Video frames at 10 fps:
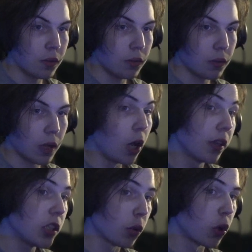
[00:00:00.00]
All
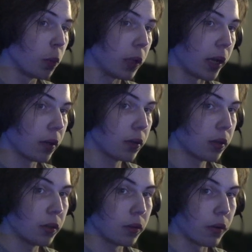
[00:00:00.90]
these are roleplay,
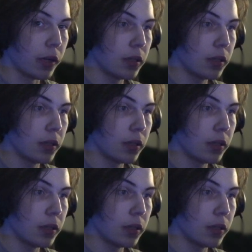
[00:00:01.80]
right?